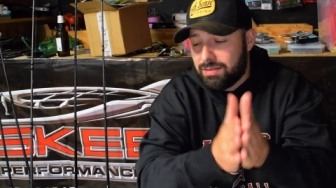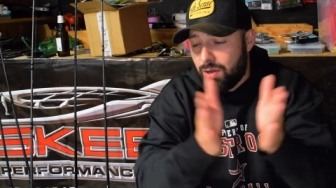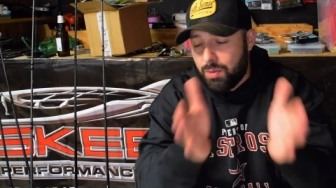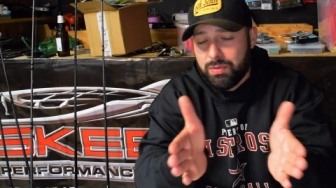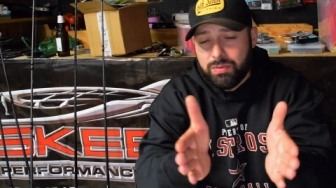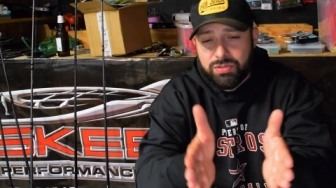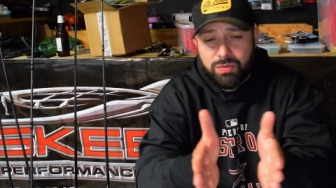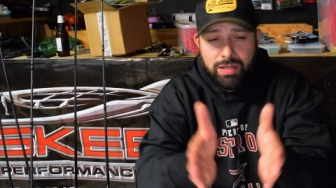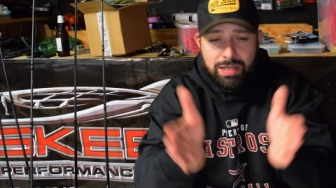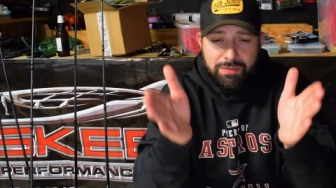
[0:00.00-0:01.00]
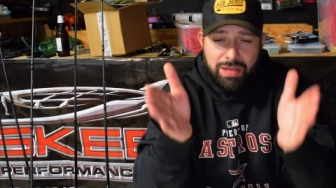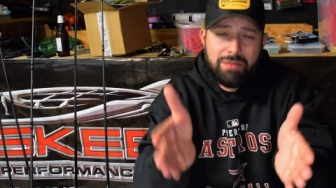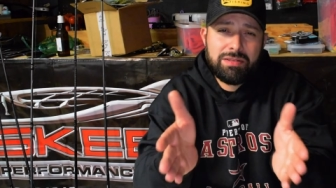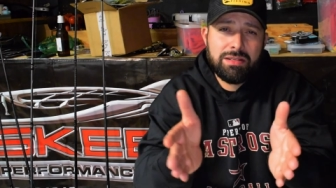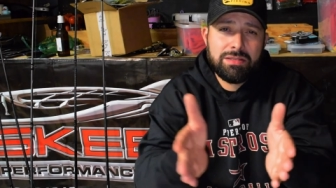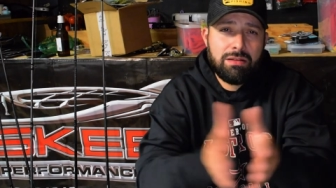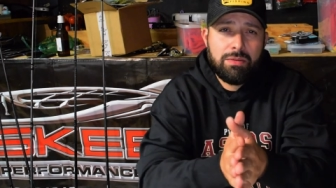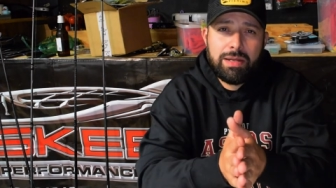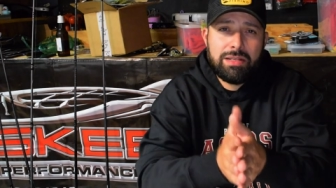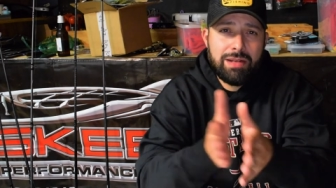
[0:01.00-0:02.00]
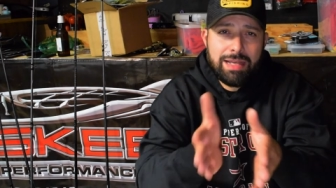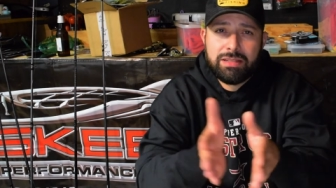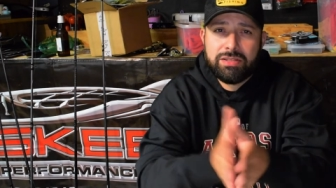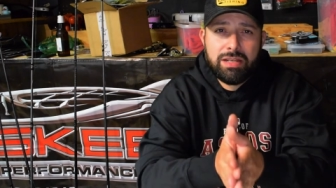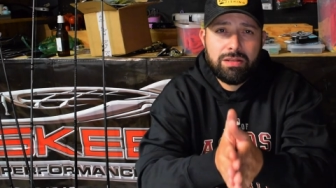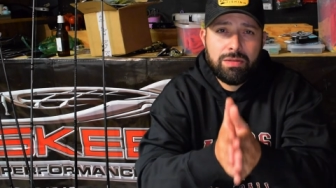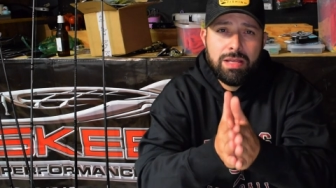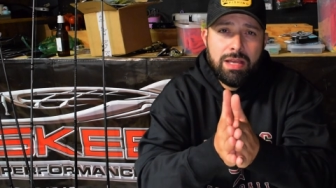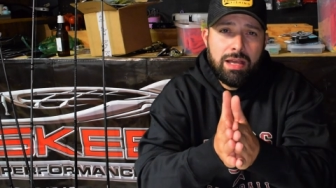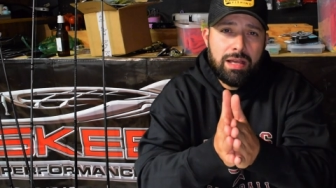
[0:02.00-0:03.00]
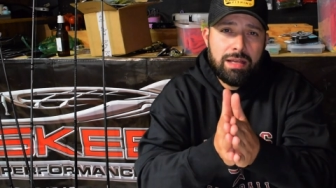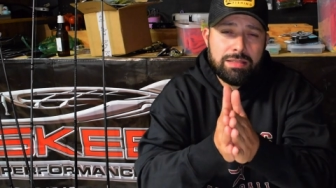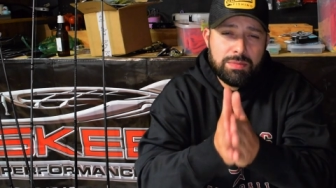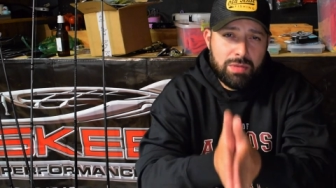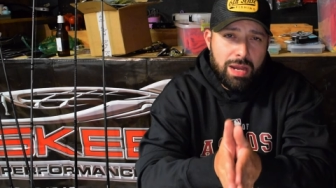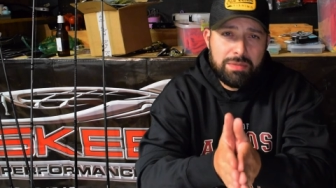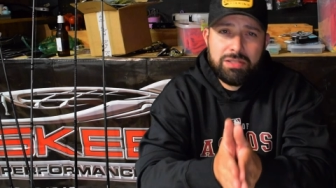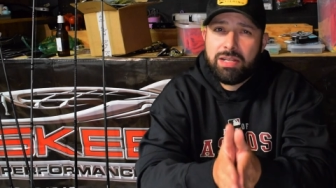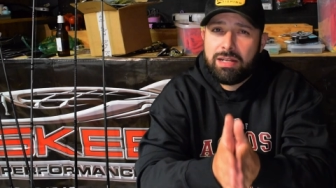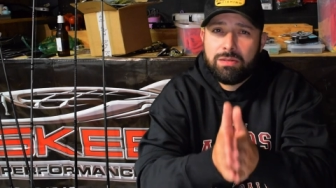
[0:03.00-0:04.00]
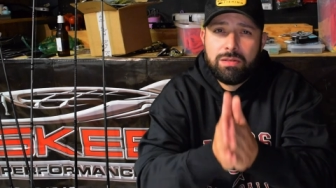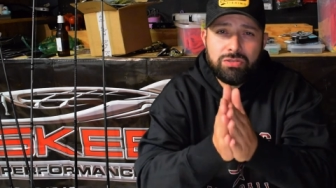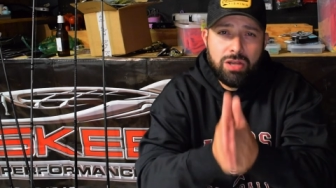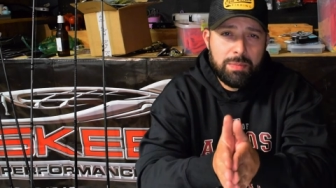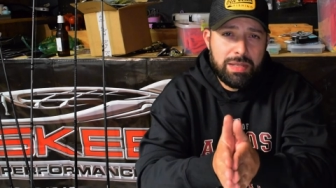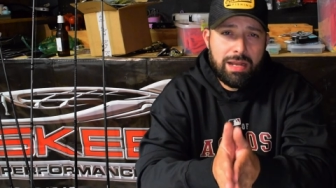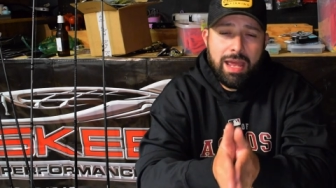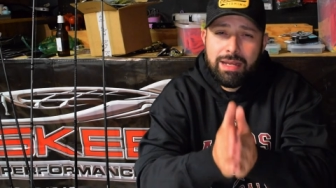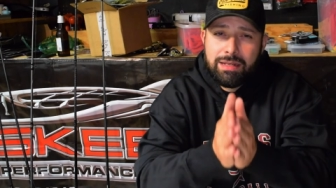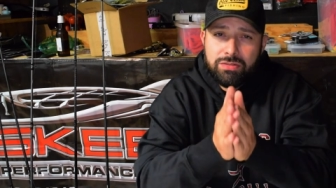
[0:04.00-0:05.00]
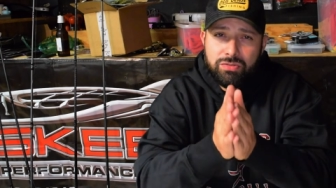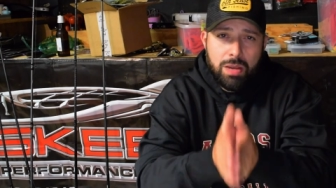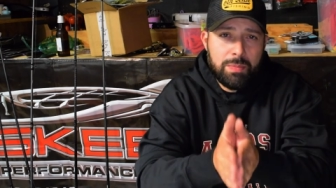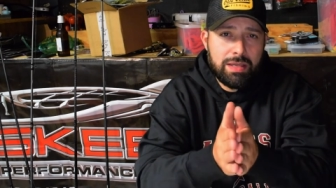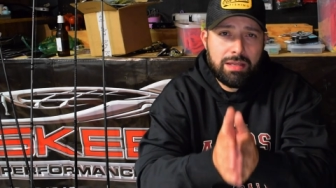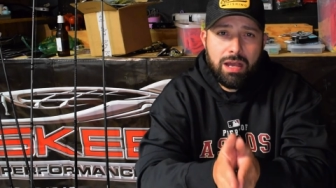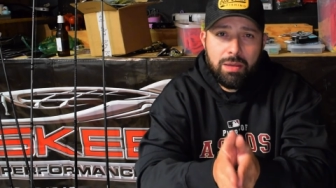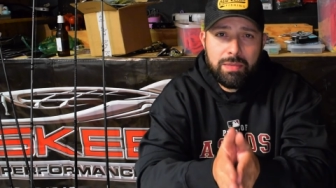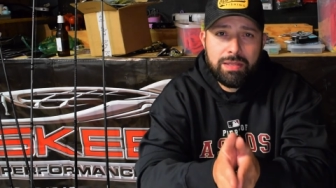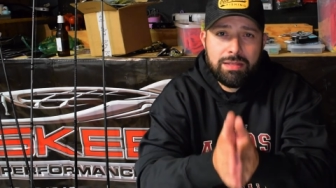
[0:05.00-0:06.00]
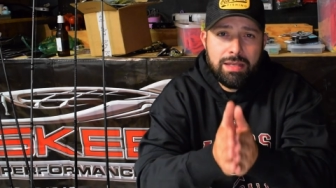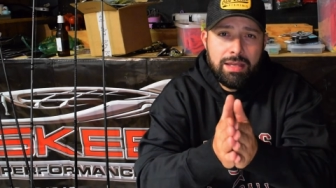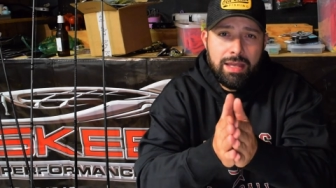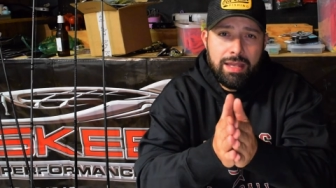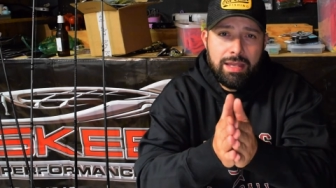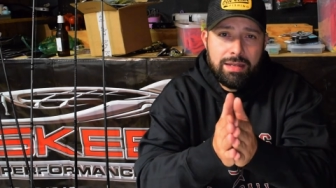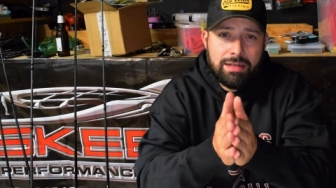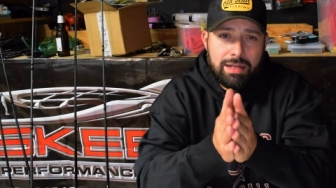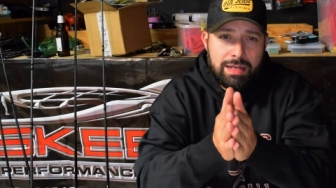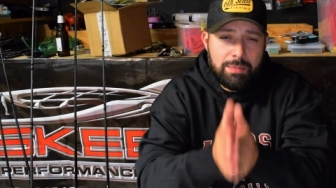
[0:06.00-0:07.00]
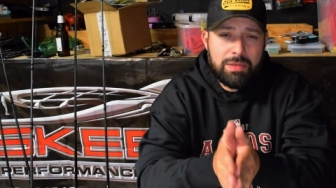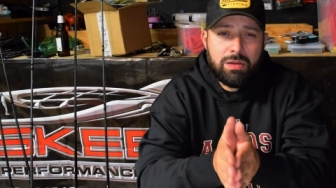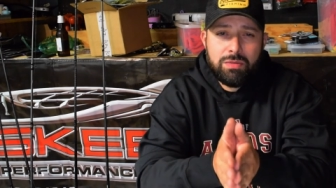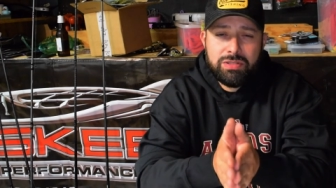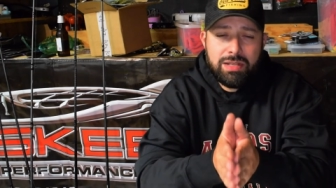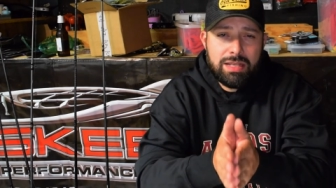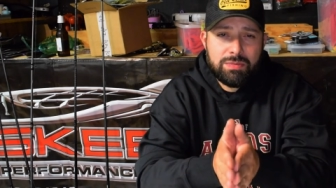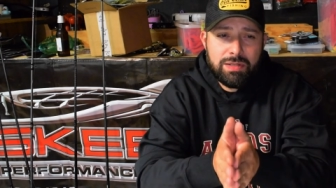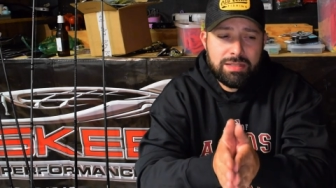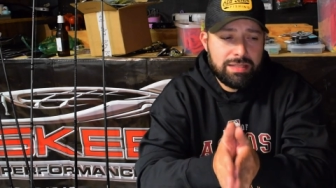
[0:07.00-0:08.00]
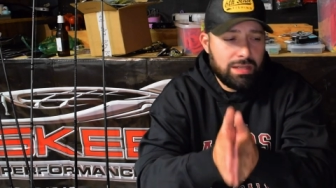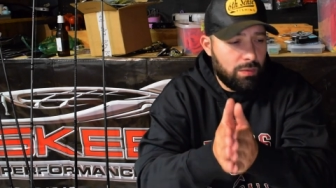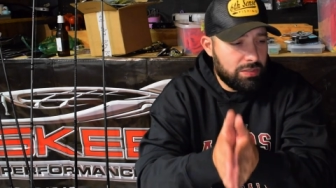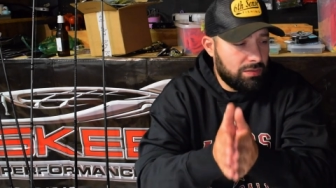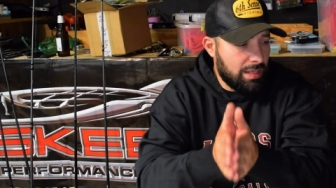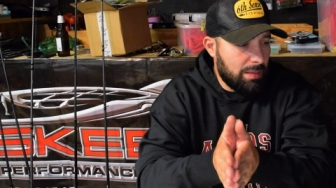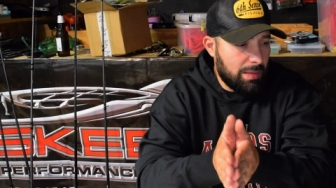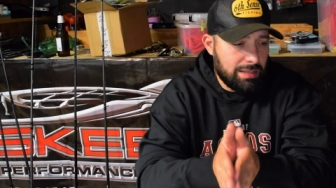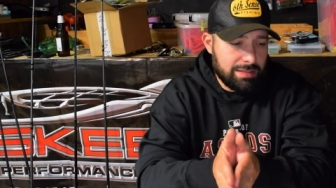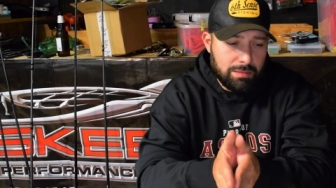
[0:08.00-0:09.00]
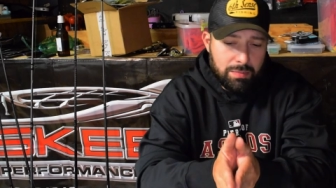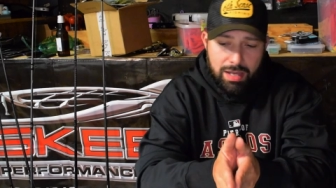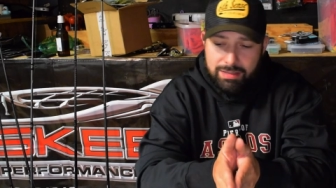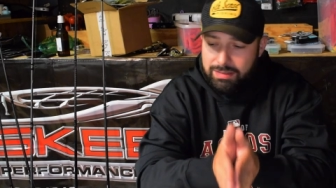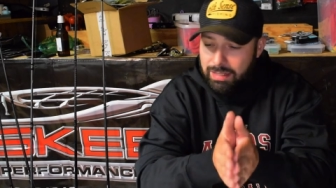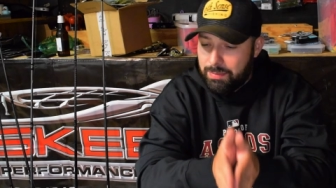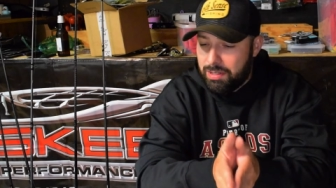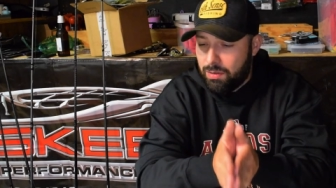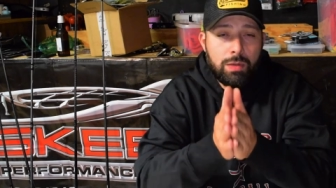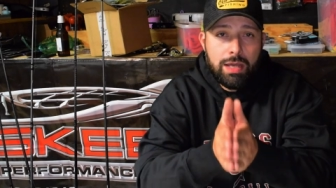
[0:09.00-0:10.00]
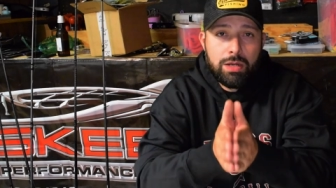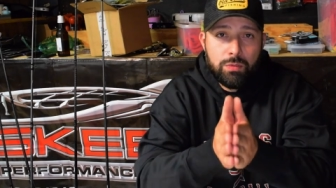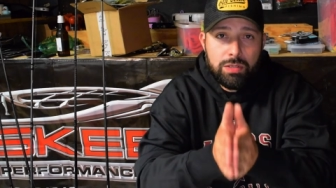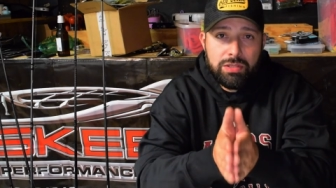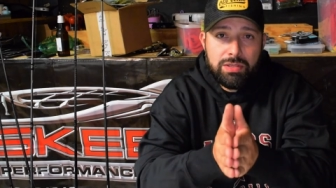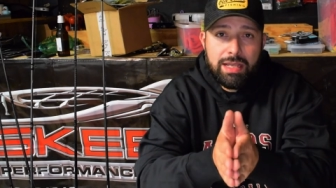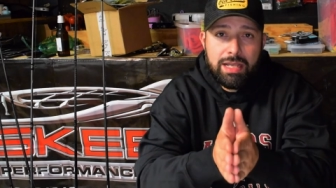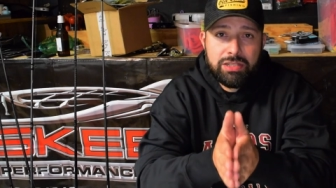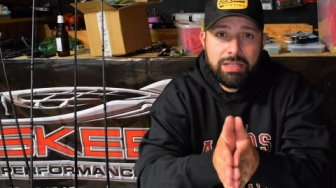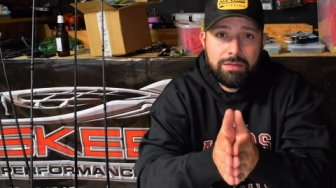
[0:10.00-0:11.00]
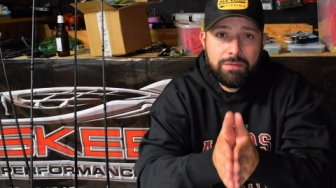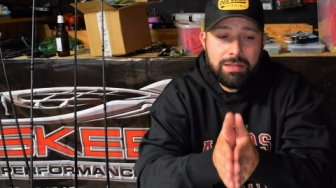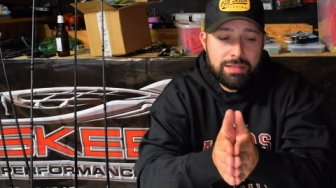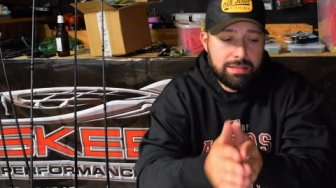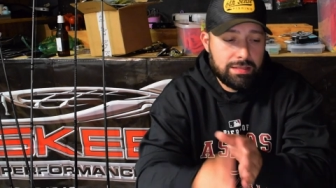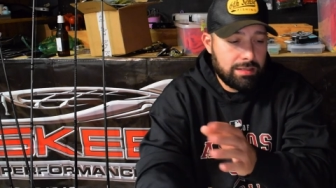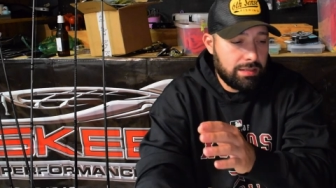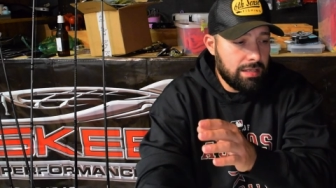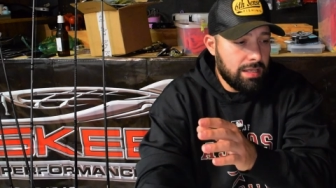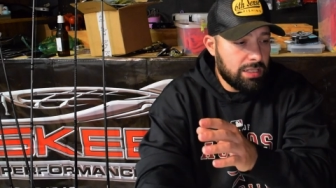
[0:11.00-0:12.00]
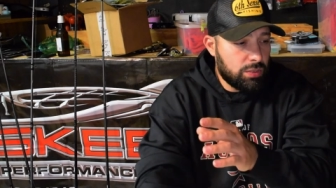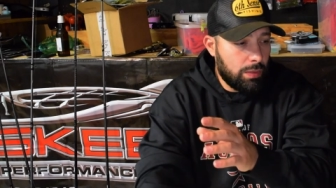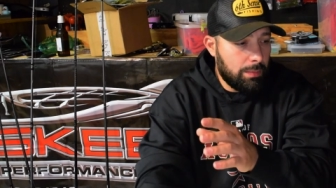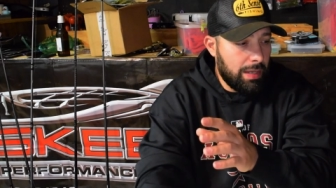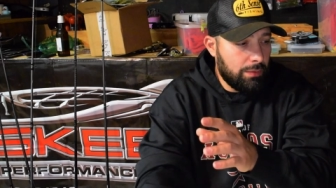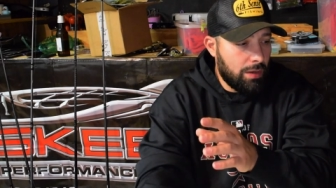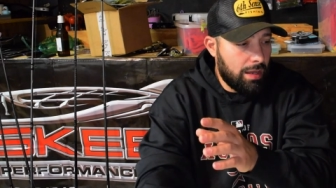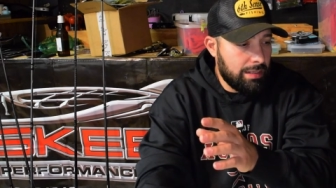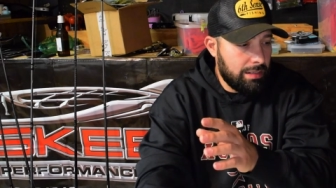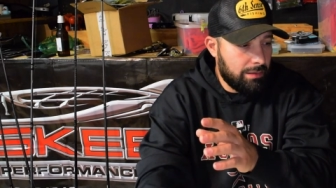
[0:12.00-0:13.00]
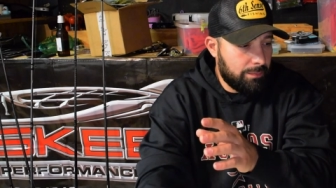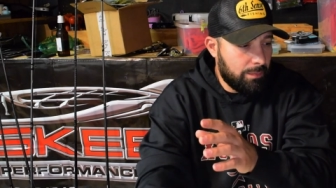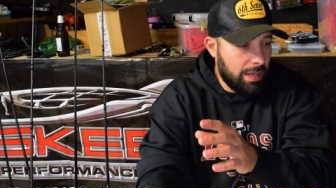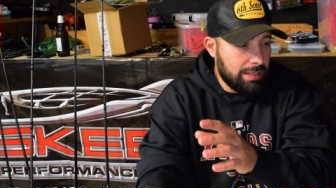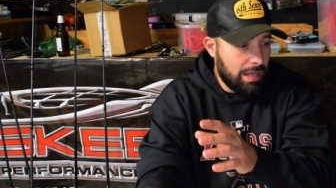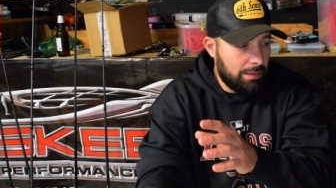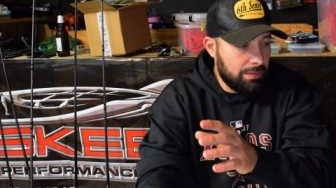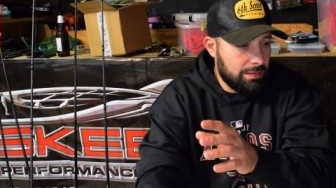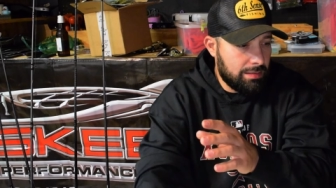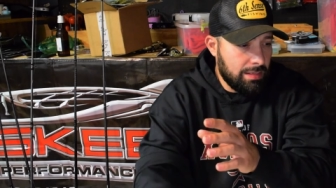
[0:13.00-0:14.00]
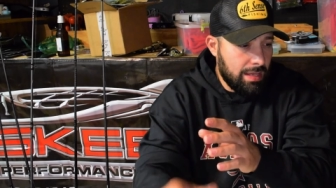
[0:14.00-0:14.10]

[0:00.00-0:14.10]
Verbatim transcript: So I hope you enjoy it. If you haven't done so already, you like the channel, uh, subscribe to the channel, drop me a like, drop me a comment, and, and let me know what you guys want to see or what you think about this unboxing. Let me know what kind of reel you think I should get for this uh, swim bait rod here by Dobyns.